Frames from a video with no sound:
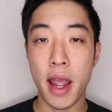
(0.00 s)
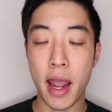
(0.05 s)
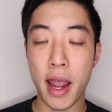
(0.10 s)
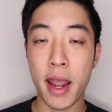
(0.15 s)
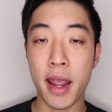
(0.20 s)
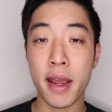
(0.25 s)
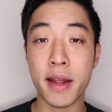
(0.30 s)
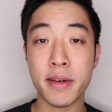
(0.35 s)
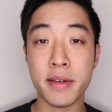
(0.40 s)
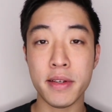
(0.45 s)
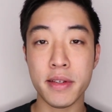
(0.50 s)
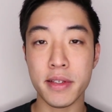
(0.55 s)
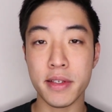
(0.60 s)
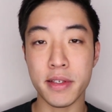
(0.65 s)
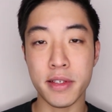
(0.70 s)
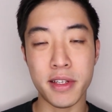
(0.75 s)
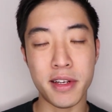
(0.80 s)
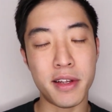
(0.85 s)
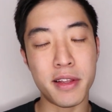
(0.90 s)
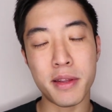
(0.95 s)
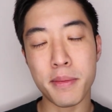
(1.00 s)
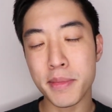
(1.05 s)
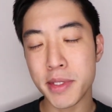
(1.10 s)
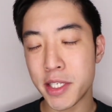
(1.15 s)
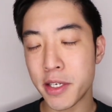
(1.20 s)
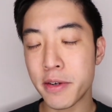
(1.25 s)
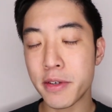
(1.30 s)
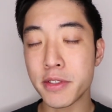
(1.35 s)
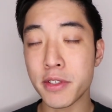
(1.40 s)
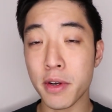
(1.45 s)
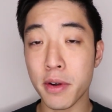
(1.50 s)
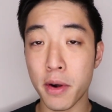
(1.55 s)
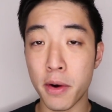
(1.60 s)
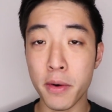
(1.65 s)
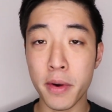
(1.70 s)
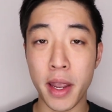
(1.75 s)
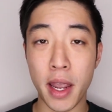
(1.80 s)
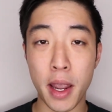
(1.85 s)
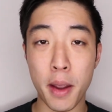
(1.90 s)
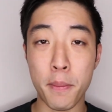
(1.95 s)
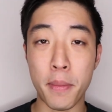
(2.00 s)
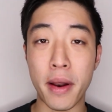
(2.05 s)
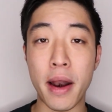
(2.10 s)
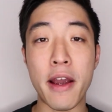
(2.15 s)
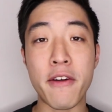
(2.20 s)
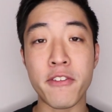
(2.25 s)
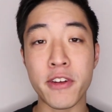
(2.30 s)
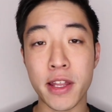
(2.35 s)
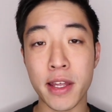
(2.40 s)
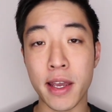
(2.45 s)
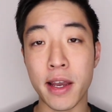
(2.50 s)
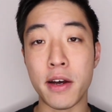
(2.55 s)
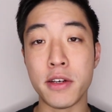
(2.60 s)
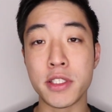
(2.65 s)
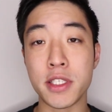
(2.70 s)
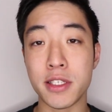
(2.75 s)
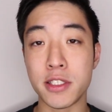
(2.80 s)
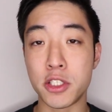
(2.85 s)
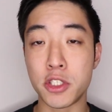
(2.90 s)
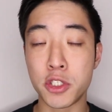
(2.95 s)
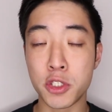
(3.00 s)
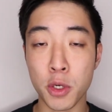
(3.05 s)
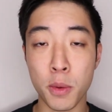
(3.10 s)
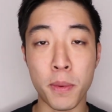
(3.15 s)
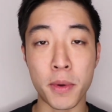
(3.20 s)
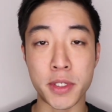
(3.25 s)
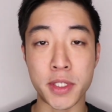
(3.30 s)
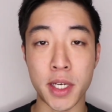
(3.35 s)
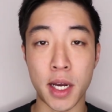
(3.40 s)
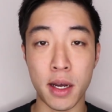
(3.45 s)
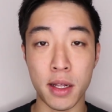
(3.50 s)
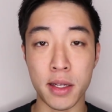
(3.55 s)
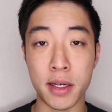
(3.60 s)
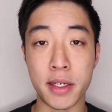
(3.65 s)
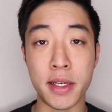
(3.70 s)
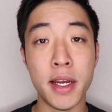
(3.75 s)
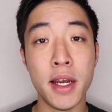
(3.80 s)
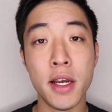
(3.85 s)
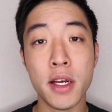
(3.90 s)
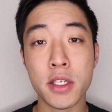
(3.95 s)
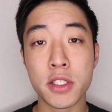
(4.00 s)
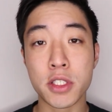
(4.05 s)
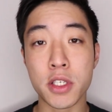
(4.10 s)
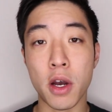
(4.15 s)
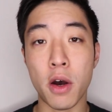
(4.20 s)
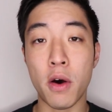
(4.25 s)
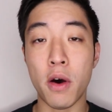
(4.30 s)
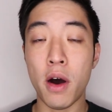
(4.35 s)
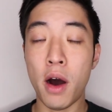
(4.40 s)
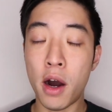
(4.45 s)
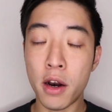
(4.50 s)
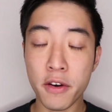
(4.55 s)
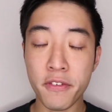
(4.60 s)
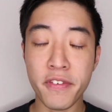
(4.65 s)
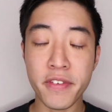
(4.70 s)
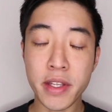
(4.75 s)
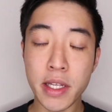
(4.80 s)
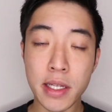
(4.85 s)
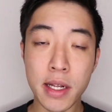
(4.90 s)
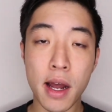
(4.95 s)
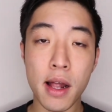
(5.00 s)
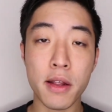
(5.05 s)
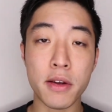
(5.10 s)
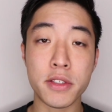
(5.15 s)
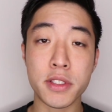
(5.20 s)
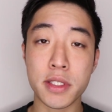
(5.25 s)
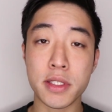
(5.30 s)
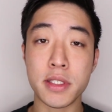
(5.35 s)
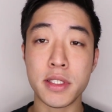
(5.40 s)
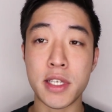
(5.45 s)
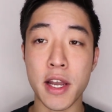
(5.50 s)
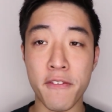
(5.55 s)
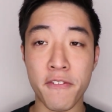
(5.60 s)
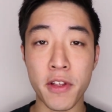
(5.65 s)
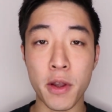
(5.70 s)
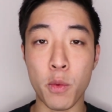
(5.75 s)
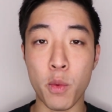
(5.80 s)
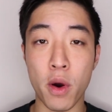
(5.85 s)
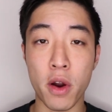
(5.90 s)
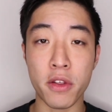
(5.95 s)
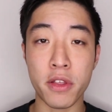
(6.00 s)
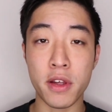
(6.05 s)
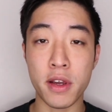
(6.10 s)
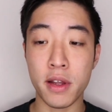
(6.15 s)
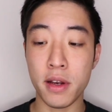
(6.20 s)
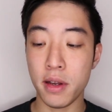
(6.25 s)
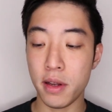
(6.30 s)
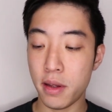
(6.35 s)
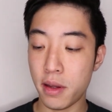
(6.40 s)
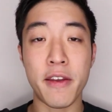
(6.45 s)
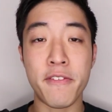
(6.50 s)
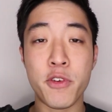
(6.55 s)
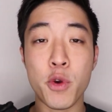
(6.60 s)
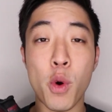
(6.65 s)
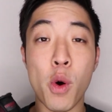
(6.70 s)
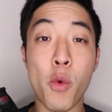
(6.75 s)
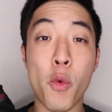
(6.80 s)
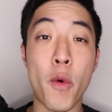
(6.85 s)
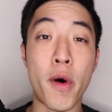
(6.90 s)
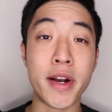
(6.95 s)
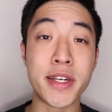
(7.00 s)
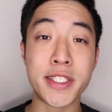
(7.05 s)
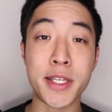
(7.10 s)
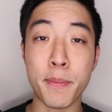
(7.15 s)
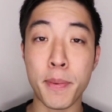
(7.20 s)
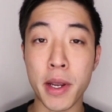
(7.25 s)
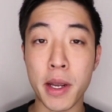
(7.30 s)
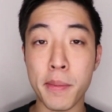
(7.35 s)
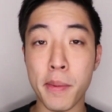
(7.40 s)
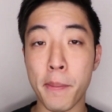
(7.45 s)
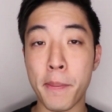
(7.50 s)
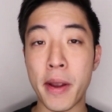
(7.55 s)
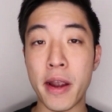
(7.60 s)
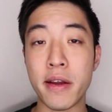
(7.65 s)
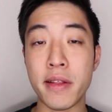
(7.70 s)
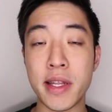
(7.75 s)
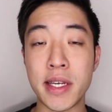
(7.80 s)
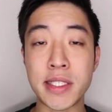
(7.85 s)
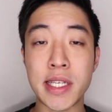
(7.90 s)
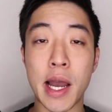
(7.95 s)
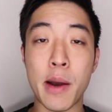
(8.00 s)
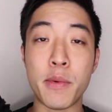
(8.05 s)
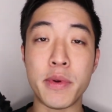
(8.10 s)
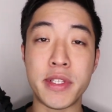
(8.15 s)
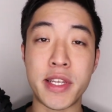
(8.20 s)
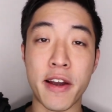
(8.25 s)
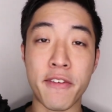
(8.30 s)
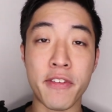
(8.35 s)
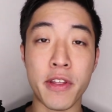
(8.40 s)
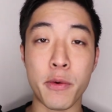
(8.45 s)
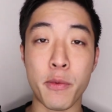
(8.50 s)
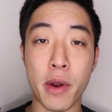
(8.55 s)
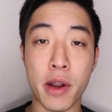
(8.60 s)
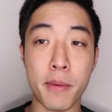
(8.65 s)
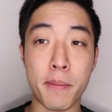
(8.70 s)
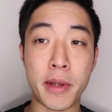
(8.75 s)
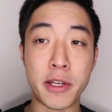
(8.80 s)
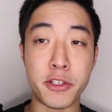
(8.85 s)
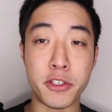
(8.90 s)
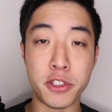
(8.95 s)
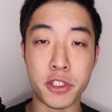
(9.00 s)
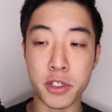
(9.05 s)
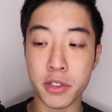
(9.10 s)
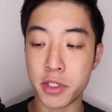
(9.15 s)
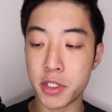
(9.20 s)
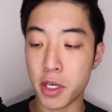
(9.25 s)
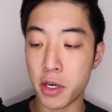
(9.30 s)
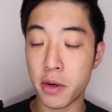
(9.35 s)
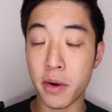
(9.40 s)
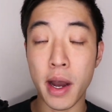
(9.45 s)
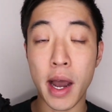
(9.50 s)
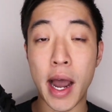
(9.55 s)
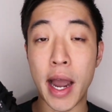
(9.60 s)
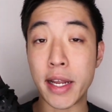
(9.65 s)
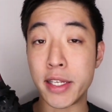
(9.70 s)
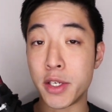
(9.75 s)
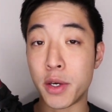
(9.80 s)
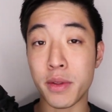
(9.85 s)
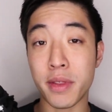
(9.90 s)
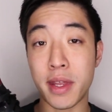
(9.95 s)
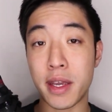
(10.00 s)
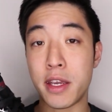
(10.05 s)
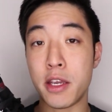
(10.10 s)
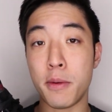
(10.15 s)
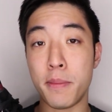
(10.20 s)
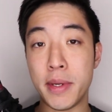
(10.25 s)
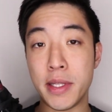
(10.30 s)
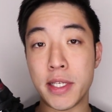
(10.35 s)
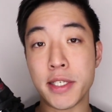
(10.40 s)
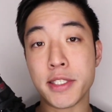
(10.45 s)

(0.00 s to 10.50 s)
and you know, the materials are okay, but everything else is super solid. So $150, definitely worth it. If you all wanted to pick up a pair of these, I would definitely recommend you do so. I don't think you'll be